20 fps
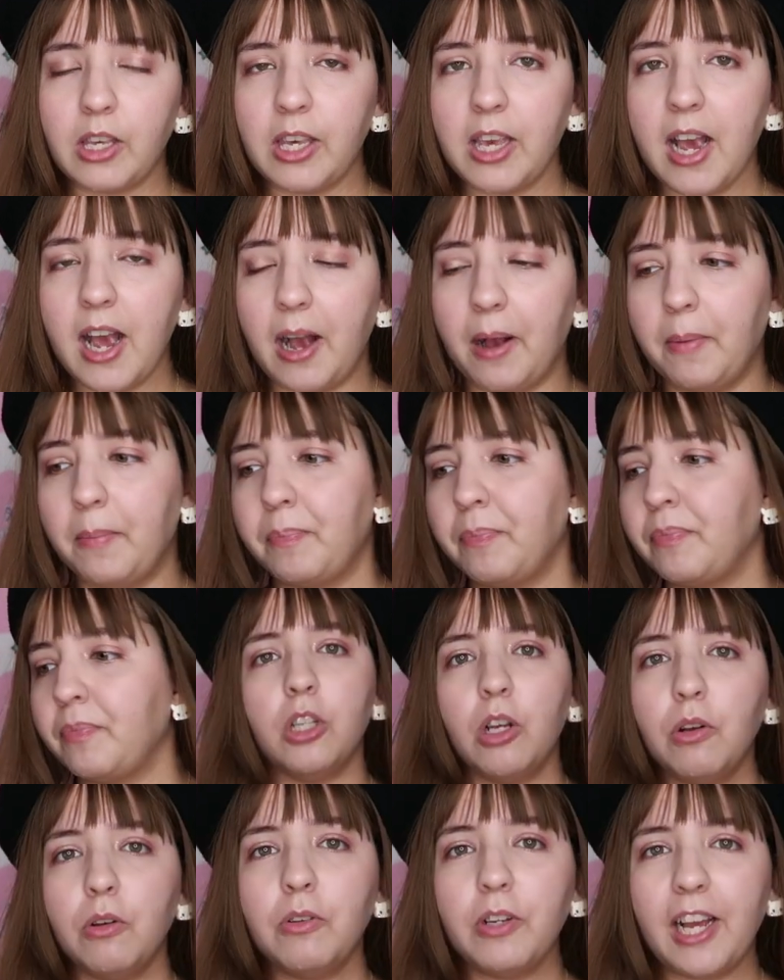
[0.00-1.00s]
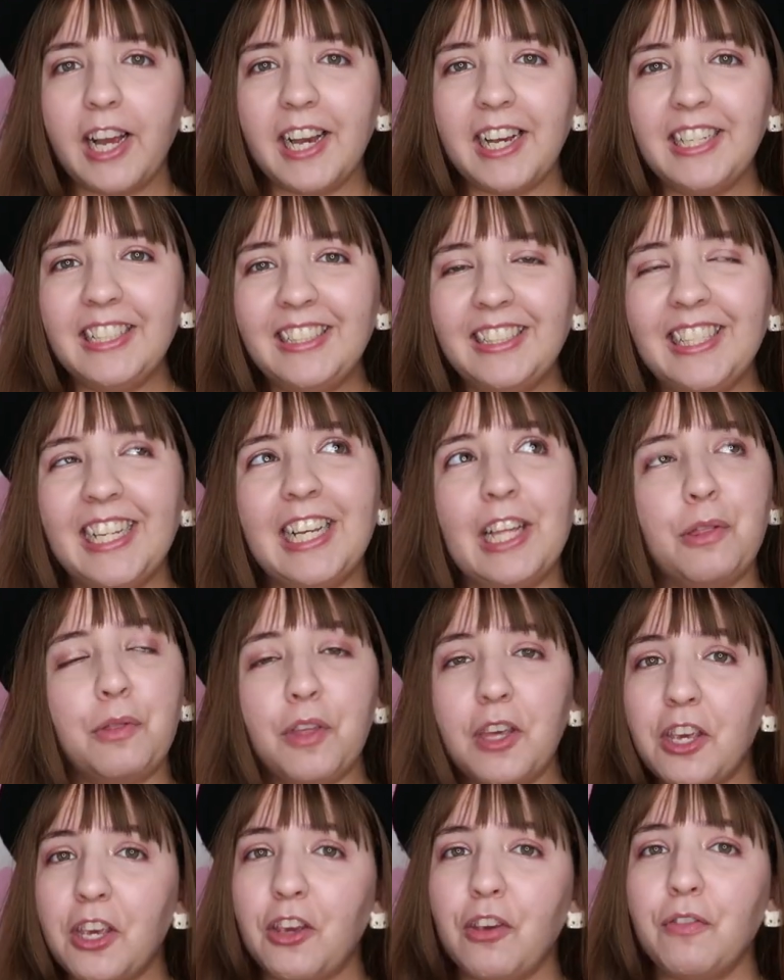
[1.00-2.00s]
yeah, so guys,
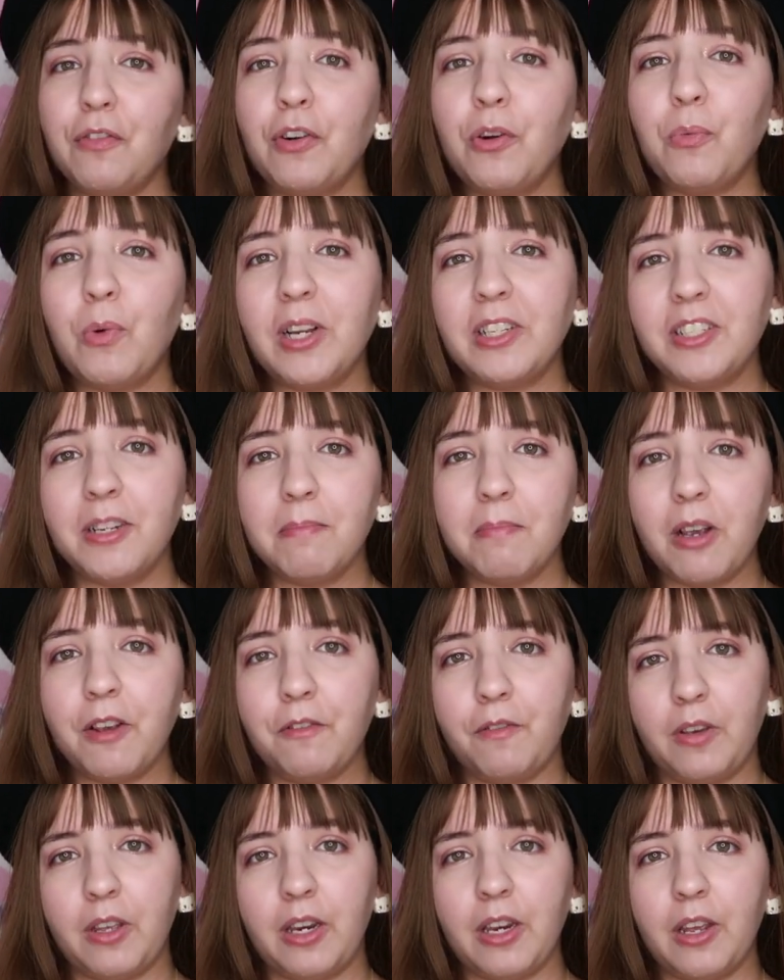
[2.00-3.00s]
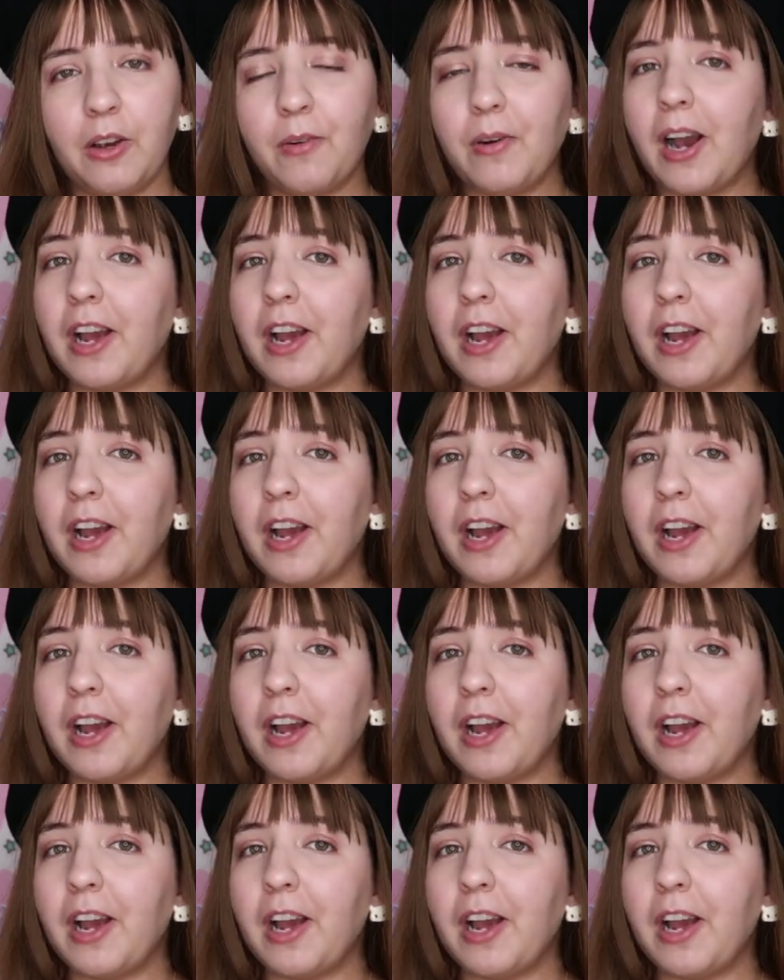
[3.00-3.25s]
thank you for watching my video.